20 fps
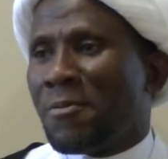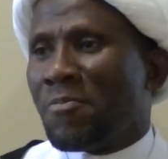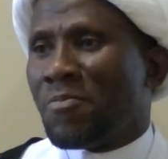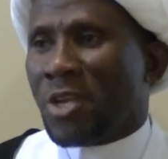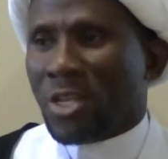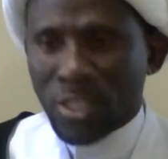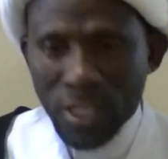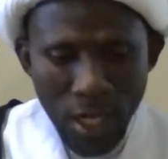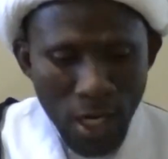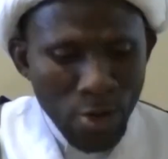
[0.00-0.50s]

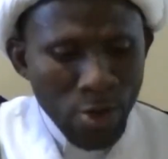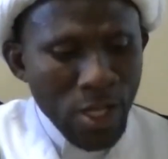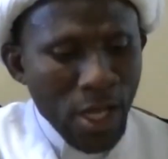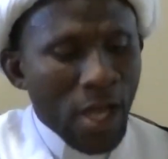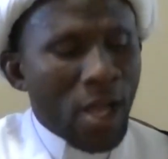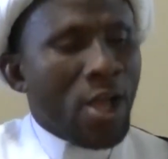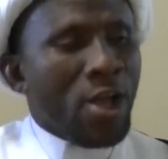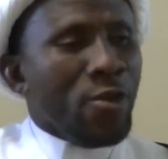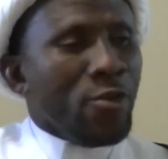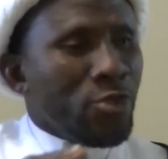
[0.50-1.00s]
They tell you
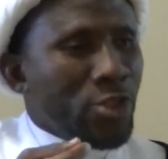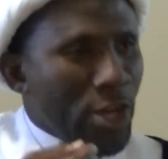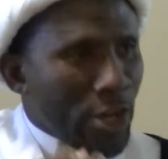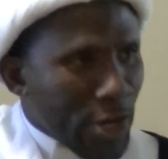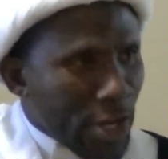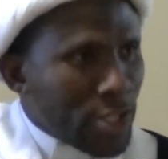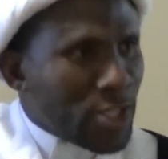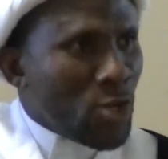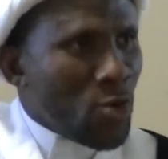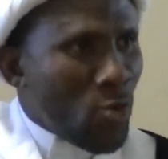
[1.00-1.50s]
that the
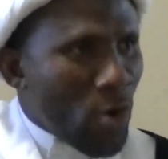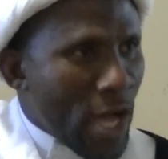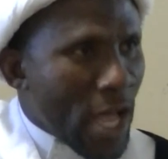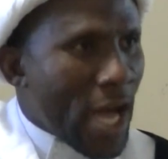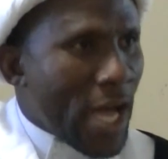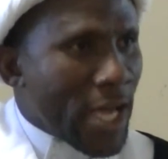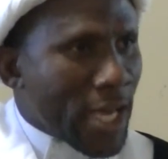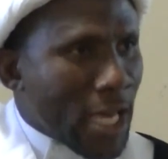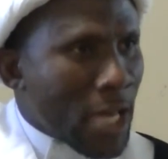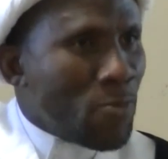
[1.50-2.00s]
reason why
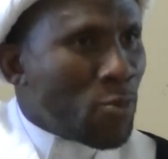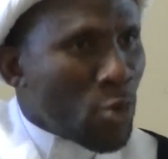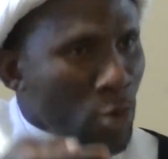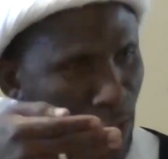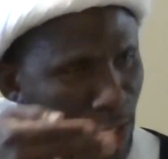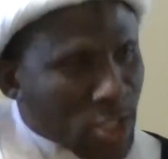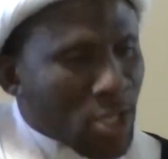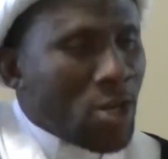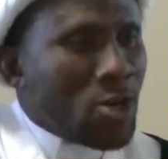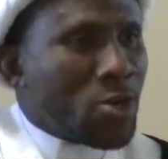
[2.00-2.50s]
I came to
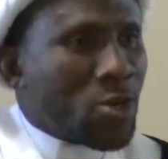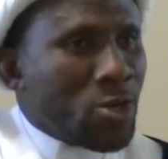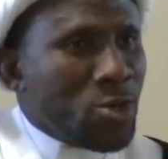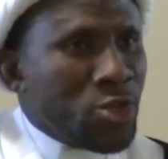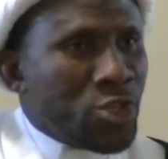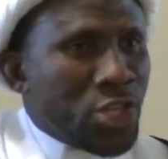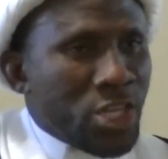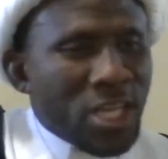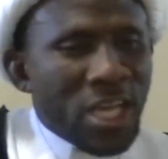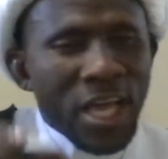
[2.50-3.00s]
this
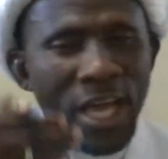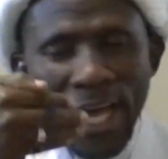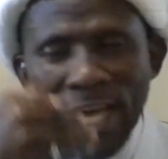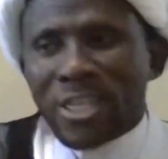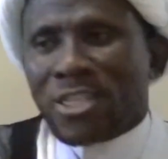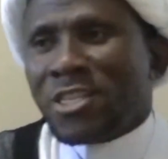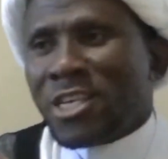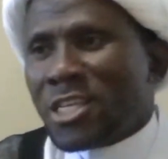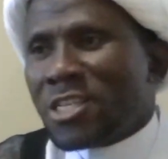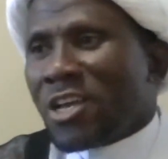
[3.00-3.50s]
conclusion
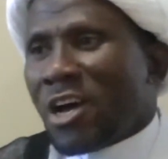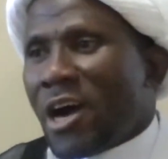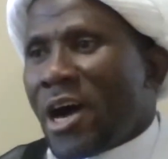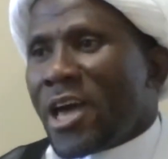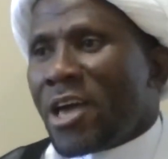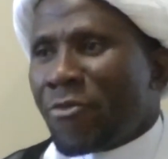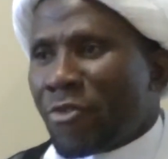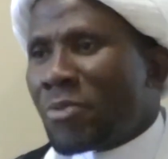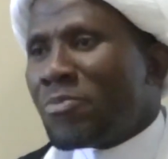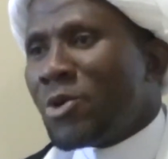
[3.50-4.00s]
is this
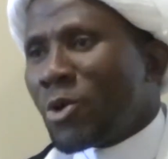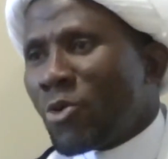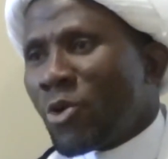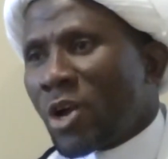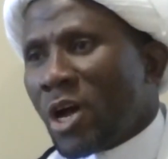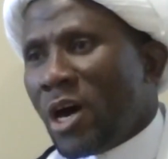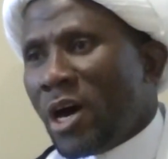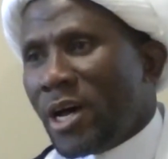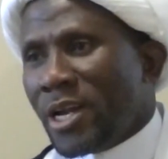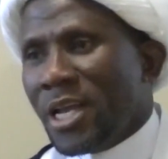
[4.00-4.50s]
ayah from the
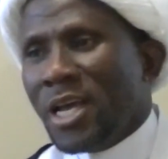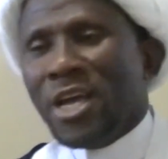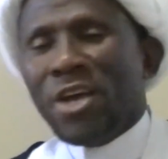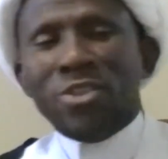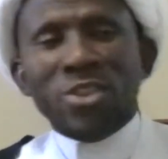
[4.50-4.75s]
Quran.